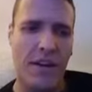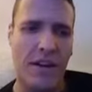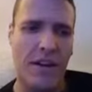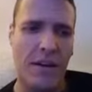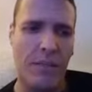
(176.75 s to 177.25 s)

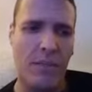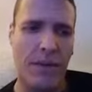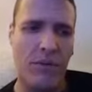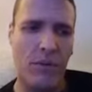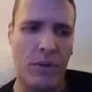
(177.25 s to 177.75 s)

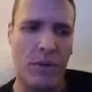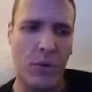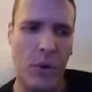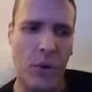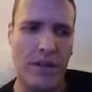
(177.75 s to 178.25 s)
Never really
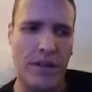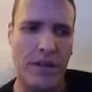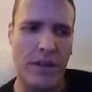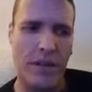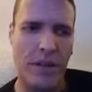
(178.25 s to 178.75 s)
quite
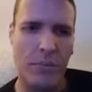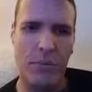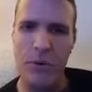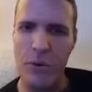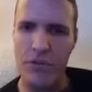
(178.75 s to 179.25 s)

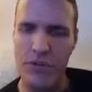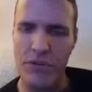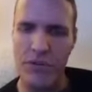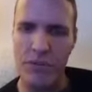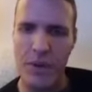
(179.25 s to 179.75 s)

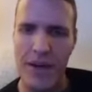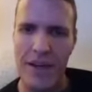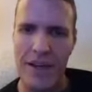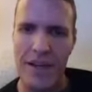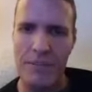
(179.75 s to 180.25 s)
approached
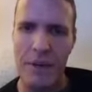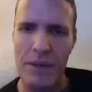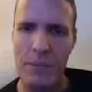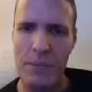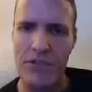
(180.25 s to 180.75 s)
my
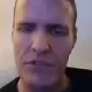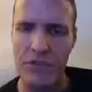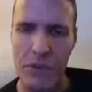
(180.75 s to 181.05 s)
depression